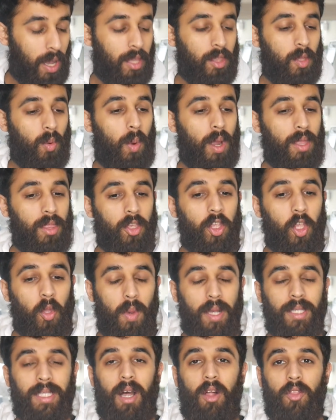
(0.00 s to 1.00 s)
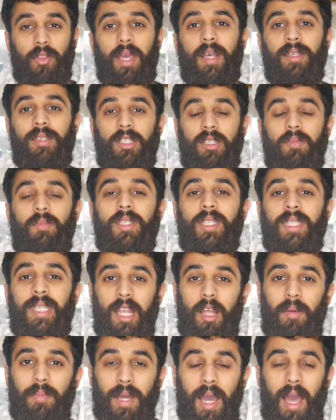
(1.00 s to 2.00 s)
and the way the US healthcare system is
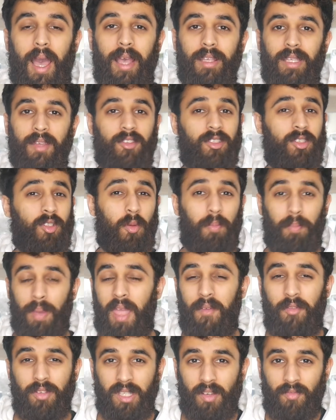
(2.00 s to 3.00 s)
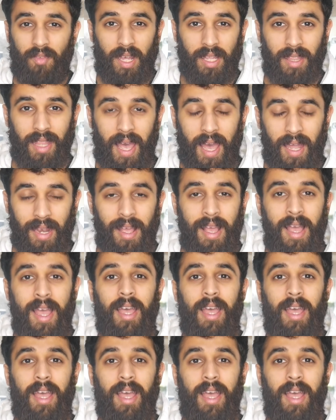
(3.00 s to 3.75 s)
set up, guys, you have to still pay for stuff like that.